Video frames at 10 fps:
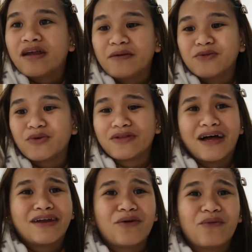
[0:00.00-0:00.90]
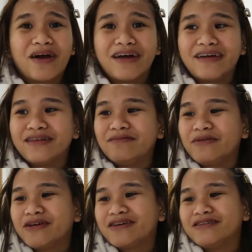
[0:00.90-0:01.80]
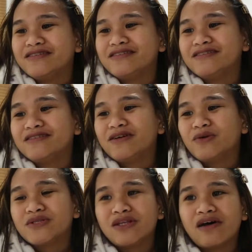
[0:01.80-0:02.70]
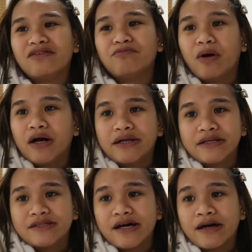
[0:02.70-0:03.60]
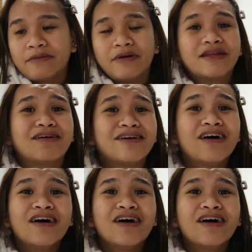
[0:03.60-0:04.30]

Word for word: I'm so glad I went because it was a lot of bonding time and I